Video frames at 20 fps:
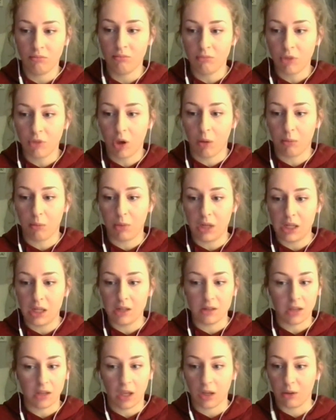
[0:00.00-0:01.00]

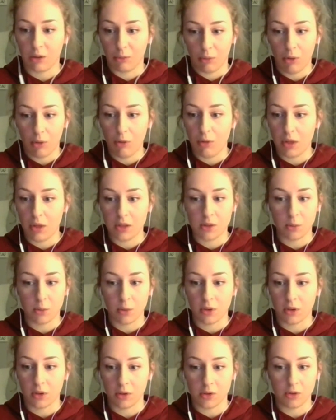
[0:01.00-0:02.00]
companies kind of roll. That's what
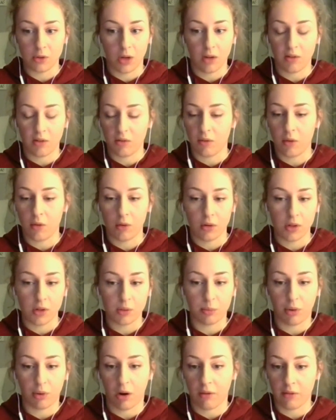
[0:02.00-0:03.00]
they're striving for, is
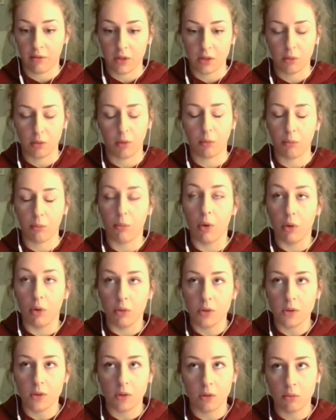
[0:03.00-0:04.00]
profit. Well,
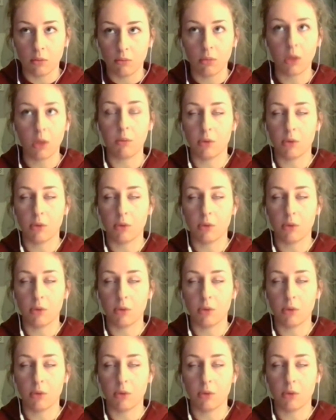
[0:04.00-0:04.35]
the